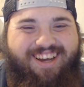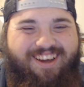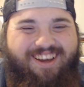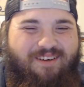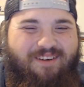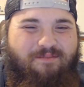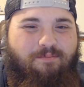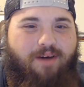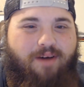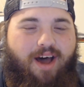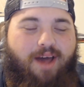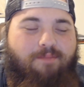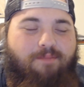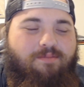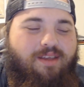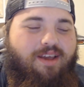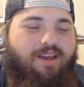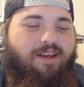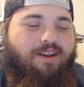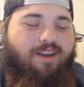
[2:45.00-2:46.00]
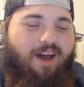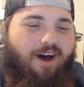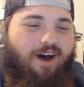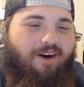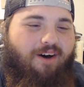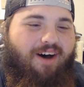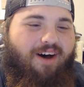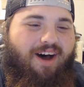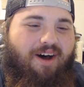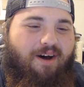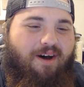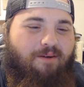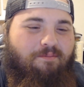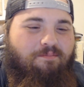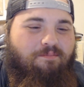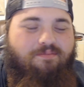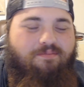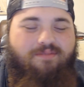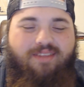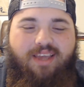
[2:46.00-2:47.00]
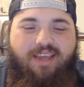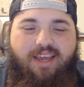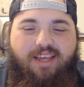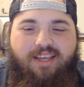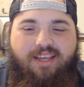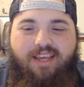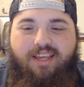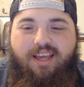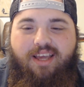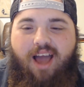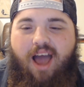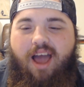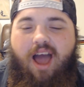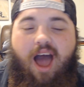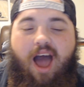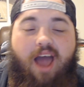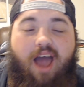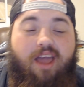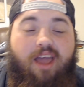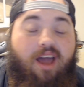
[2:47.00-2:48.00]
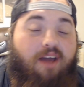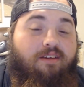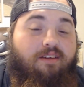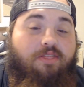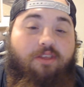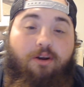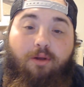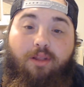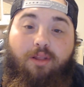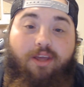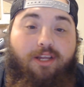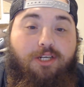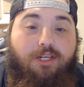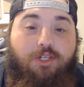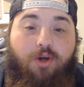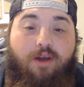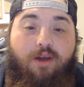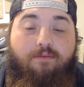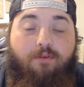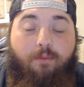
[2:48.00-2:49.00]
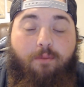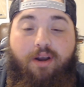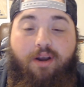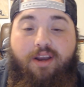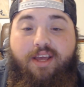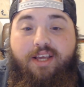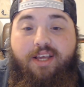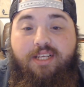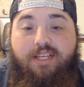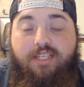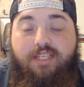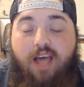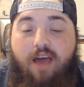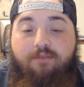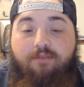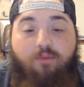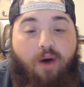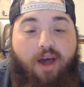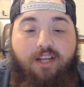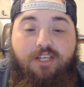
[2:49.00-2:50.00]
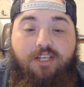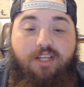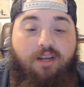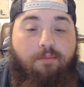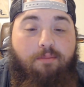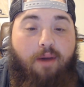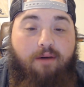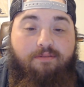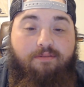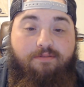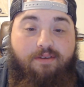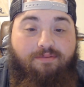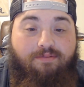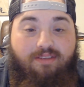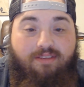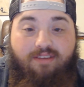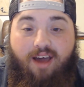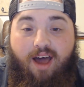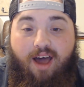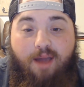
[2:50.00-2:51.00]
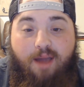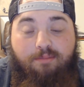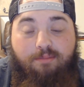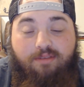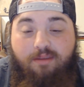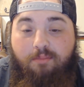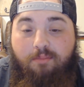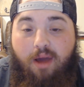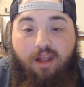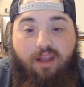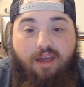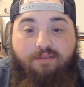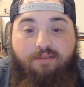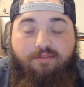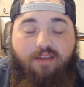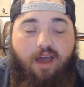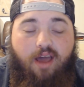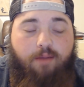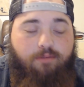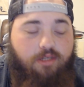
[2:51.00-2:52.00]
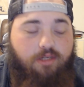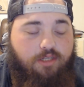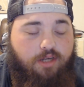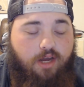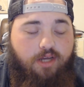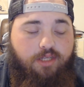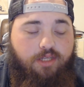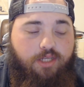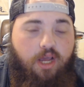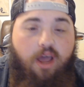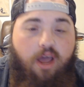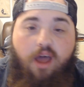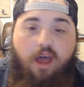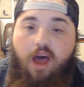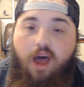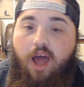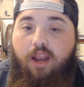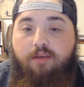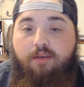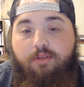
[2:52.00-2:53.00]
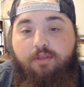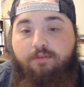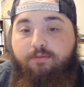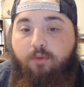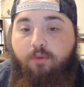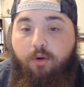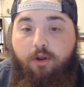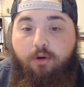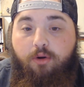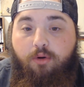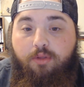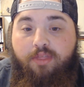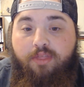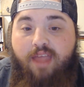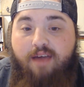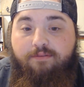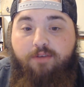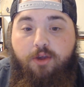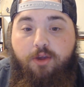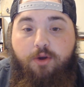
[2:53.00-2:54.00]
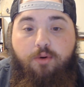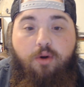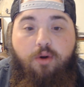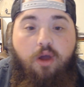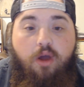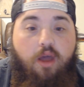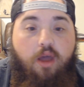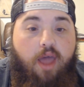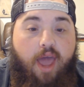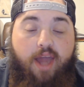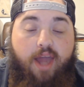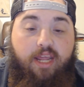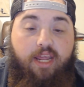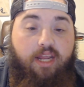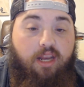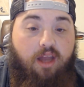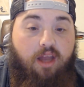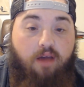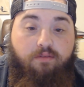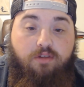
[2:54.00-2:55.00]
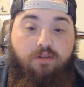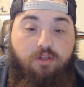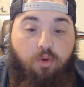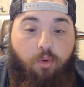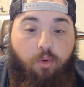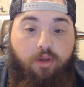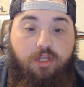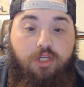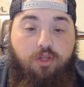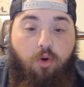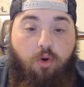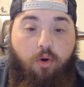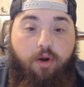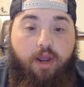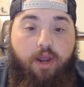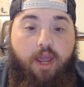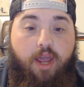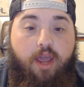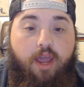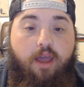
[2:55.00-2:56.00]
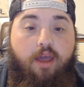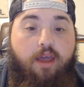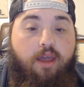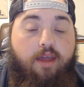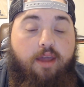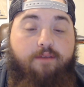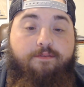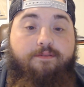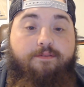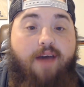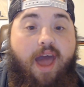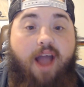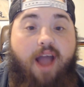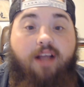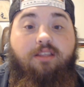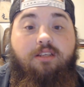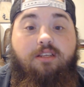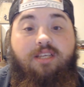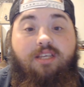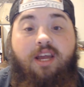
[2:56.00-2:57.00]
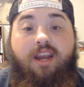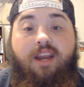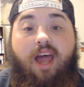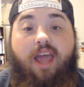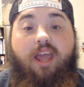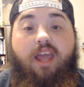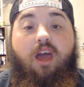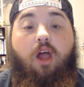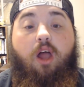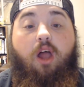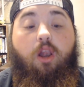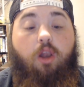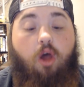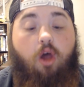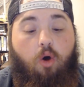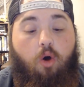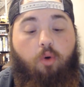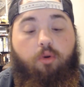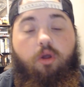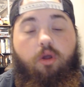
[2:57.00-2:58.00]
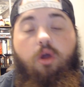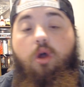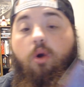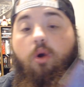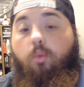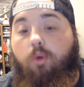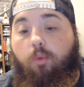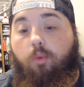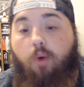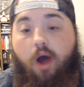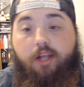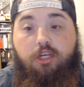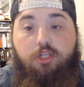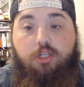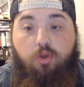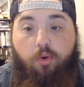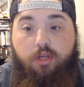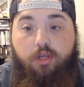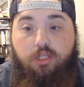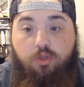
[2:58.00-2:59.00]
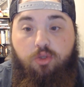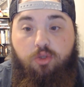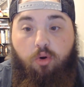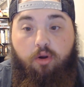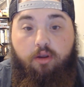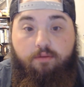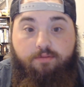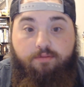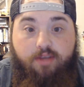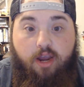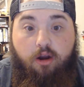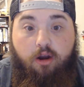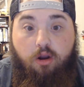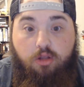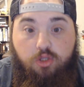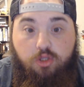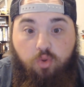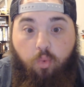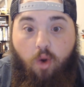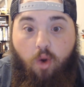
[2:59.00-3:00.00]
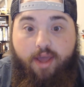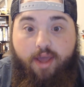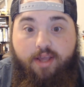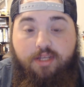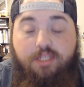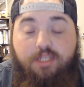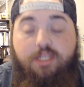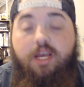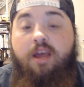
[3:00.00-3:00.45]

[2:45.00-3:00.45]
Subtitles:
But no, I thoroughly enjoy it for what it is. I've watched it about 50 times in my lifetime just because I live with a 4-year-old nephew and he loves Toy Story. In fact, tonight alone, we watched Toy Story of Terror twice,